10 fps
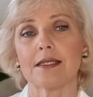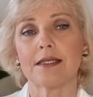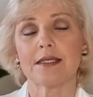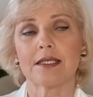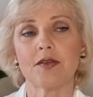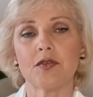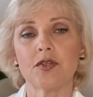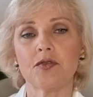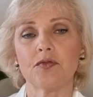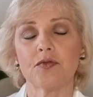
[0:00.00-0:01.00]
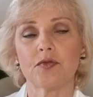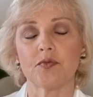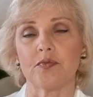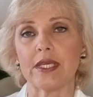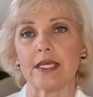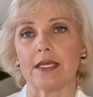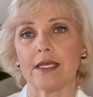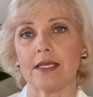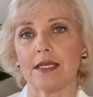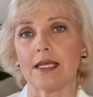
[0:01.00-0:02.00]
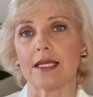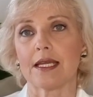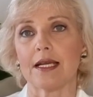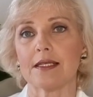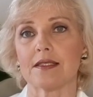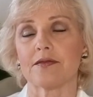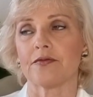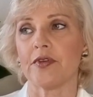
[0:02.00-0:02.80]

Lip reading: it gives you, me in any case,